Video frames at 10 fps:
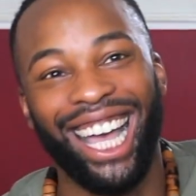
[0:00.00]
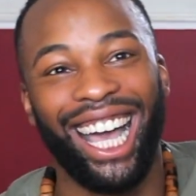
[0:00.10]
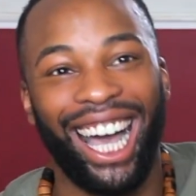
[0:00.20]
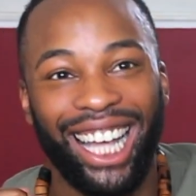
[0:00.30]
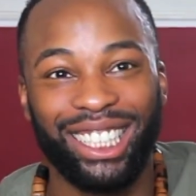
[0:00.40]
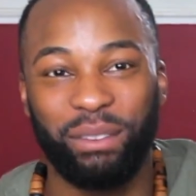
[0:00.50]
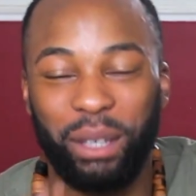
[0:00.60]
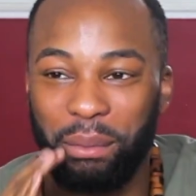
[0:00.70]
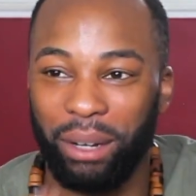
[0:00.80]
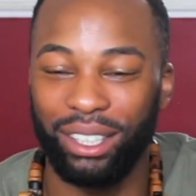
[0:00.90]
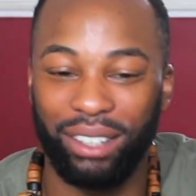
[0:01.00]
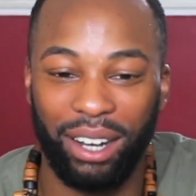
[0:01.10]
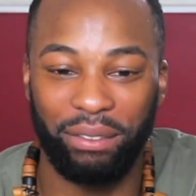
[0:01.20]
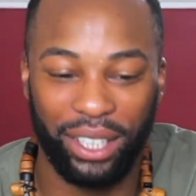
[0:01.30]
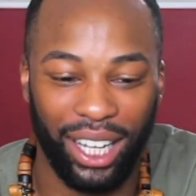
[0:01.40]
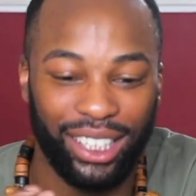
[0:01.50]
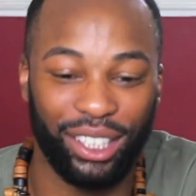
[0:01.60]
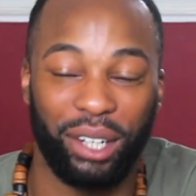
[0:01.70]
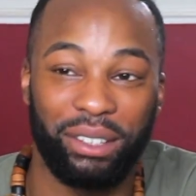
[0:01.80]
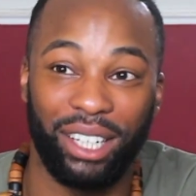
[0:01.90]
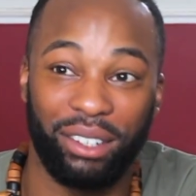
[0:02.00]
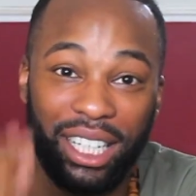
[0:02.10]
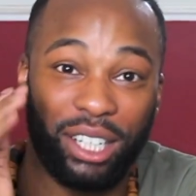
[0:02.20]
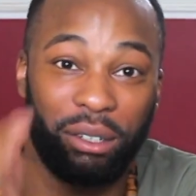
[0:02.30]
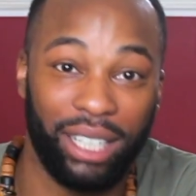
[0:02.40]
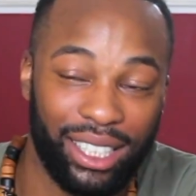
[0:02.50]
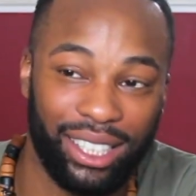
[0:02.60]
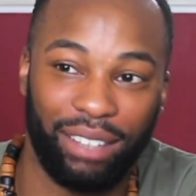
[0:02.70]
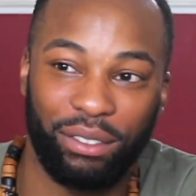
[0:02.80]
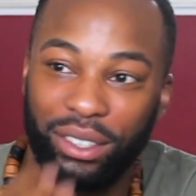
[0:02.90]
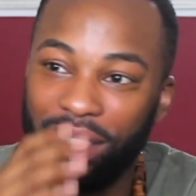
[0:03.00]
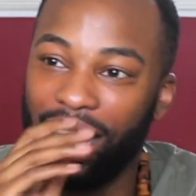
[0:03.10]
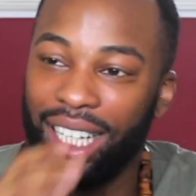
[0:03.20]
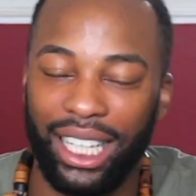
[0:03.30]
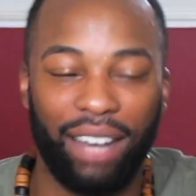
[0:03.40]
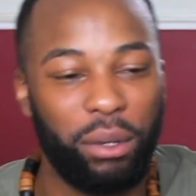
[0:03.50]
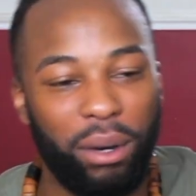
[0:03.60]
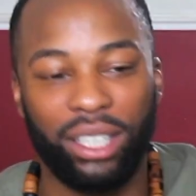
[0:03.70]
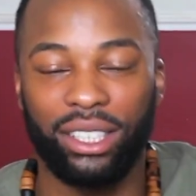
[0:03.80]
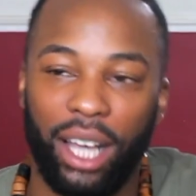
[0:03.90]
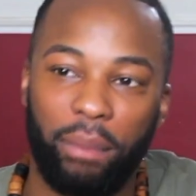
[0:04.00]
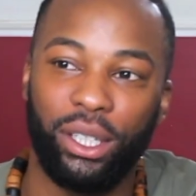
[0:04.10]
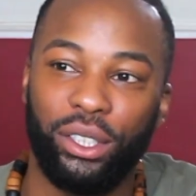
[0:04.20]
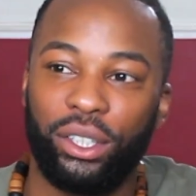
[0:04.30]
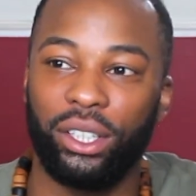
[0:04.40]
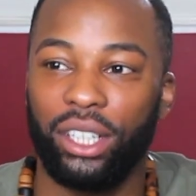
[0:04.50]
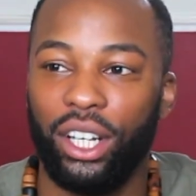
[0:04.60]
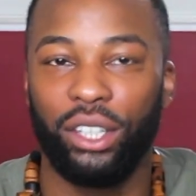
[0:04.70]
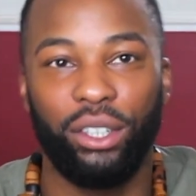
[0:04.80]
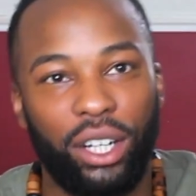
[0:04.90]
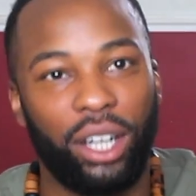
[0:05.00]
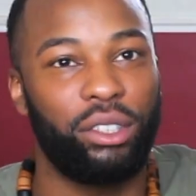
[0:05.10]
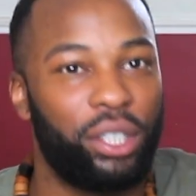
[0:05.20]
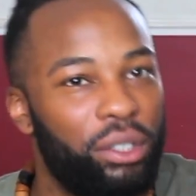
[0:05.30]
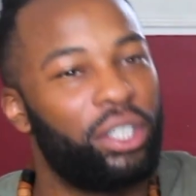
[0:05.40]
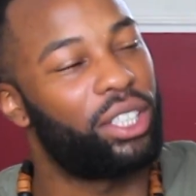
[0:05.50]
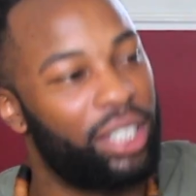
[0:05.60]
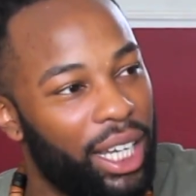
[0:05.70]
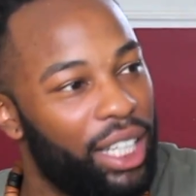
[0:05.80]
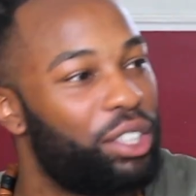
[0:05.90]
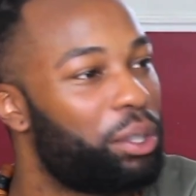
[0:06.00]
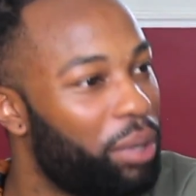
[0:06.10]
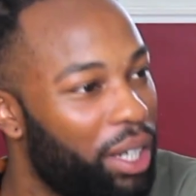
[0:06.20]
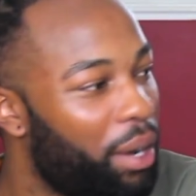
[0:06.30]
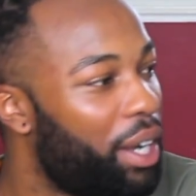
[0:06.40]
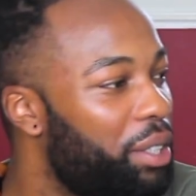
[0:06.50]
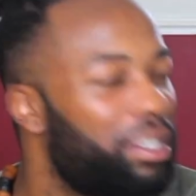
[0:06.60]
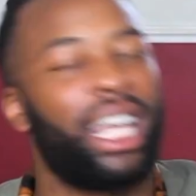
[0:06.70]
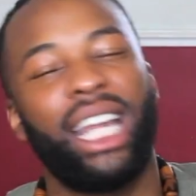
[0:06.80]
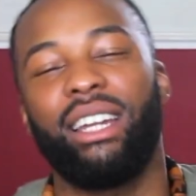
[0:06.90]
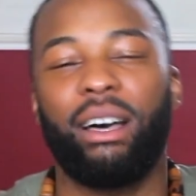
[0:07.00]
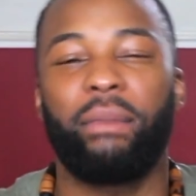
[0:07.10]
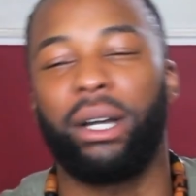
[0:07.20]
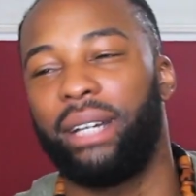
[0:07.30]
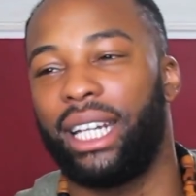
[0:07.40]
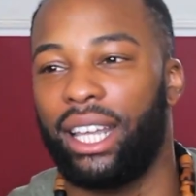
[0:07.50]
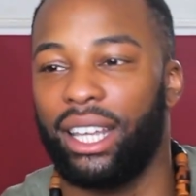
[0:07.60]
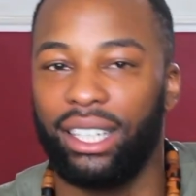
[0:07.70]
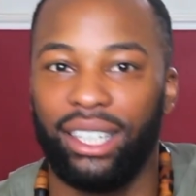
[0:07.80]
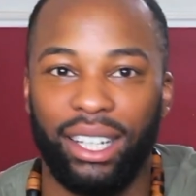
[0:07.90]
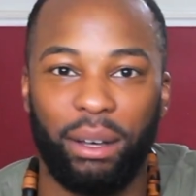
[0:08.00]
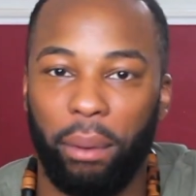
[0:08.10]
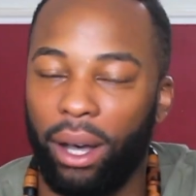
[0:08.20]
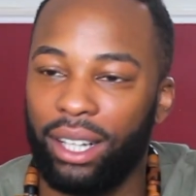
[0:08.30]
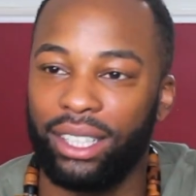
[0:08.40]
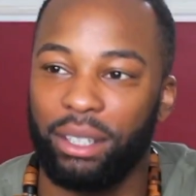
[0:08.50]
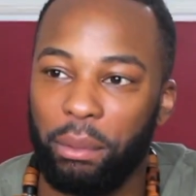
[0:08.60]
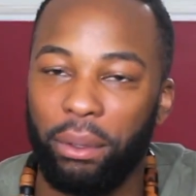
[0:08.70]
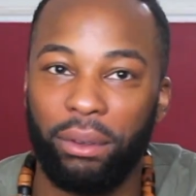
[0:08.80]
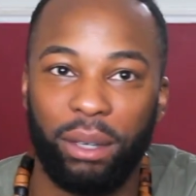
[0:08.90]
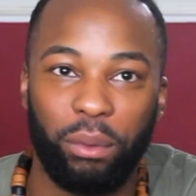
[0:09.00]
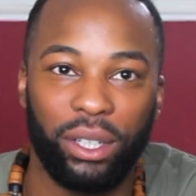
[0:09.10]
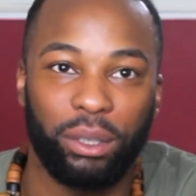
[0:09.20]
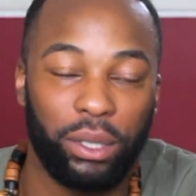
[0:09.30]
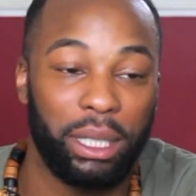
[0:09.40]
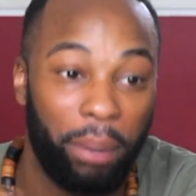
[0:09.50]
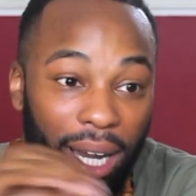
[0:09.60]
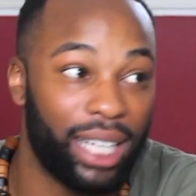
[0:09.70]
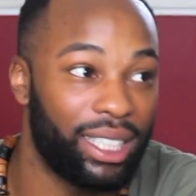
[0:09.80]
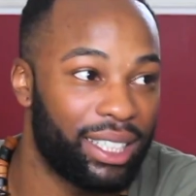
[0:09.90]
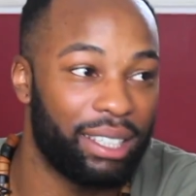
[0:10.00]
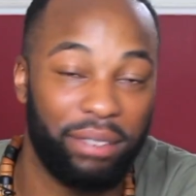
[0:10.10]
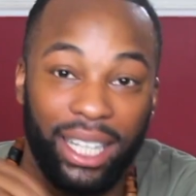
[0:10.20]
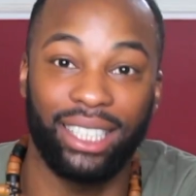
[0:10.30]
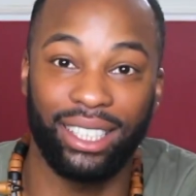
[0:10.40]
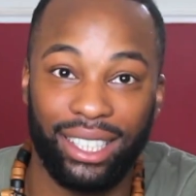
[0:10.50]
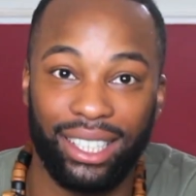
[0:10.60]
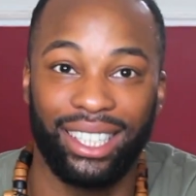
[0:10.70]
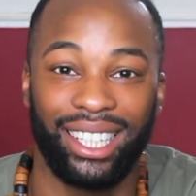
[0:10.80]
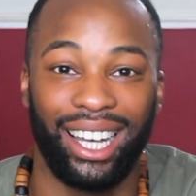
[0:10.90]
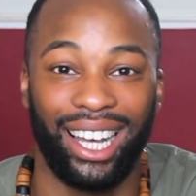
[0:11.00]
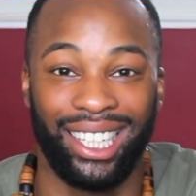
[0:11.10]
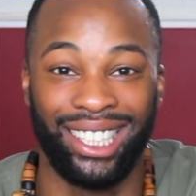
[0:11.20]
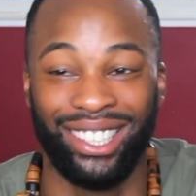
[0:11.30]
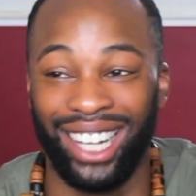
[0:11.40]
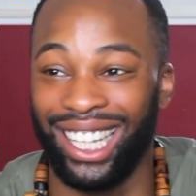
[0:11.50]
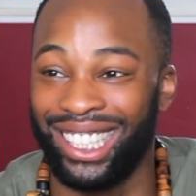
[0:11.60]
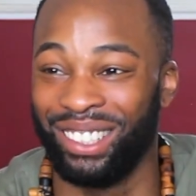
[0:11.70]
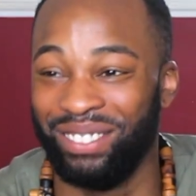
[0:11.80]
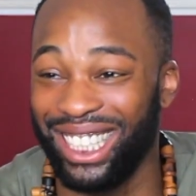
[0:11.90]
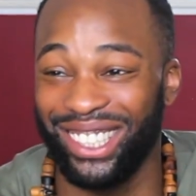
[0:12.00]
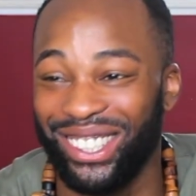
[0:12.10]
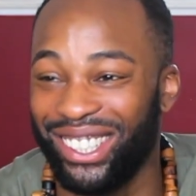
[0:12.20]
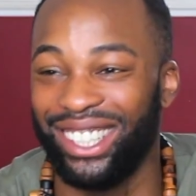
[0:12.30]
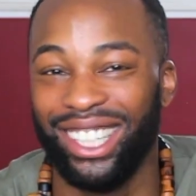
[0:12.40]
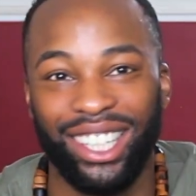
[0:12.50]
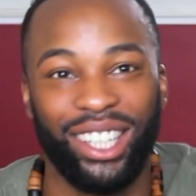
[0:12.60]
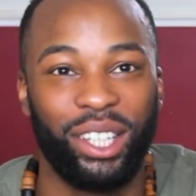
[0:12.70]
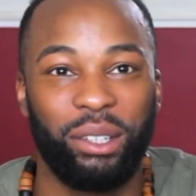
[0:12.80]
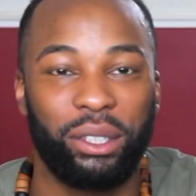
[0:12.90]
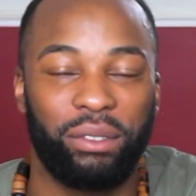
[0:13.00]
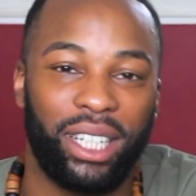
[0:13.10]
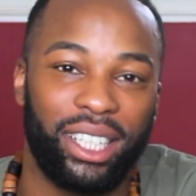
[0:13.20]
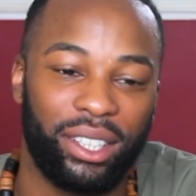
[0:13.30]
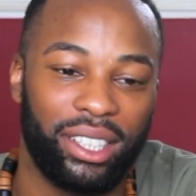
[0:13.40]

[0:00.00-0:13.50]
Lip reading: had to be a brand new outfit. You had to go there looking crisp. And like the other ones, I mean, you could go to just you just want to go out. You just end up going there. But Booty was a planned event, and you had to make sure you was feeling